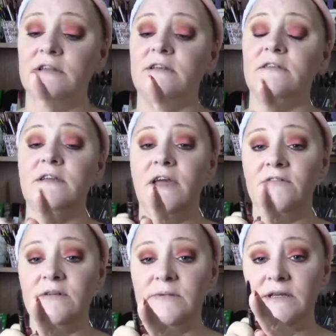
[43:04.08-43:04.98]
and it doesn't
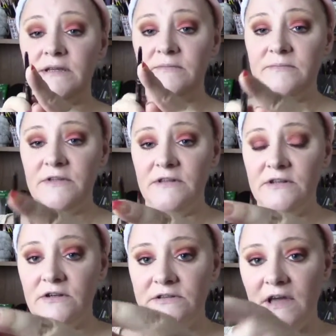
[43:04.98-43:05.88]
have to be the
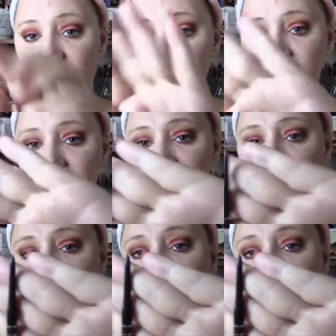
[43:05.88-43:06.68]
little tiny